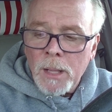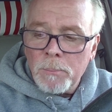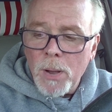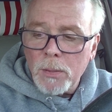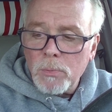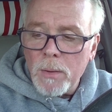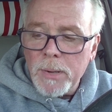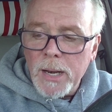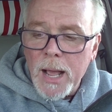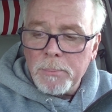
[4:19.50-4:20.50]
Both
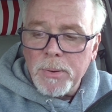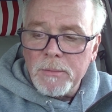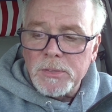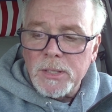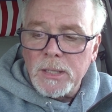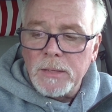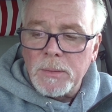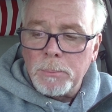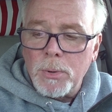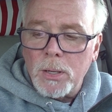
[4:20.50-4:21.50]
women had previously lived
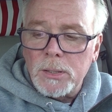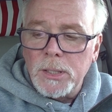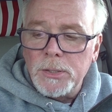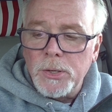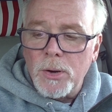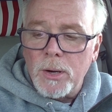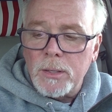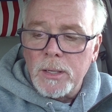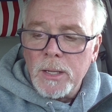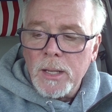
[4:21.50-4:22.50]
in Brooklyn, New
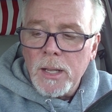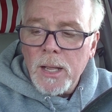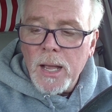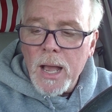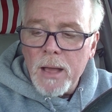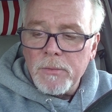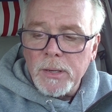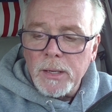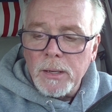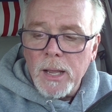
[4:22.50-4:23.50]
York,
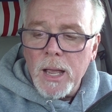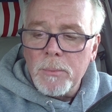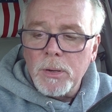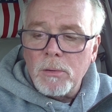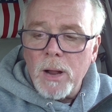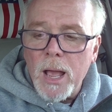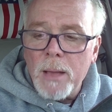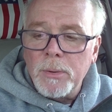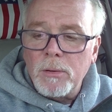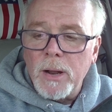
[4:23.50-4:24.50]
having
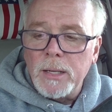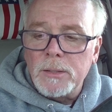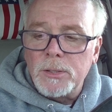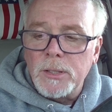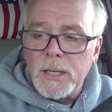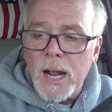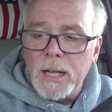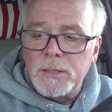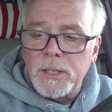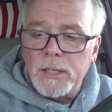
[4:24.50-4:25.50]
emigrated to the
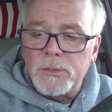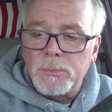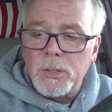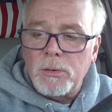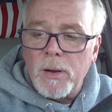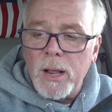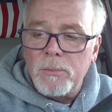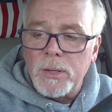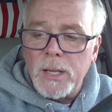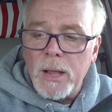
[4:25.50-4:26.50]
United States from Ukraine
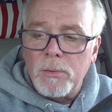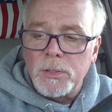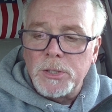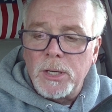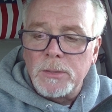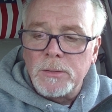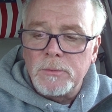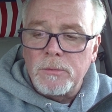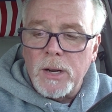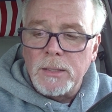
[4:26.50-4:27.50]
when they were children,
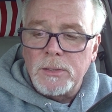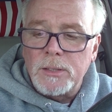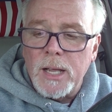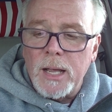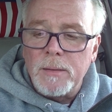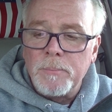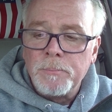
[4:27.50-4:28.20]
friends said.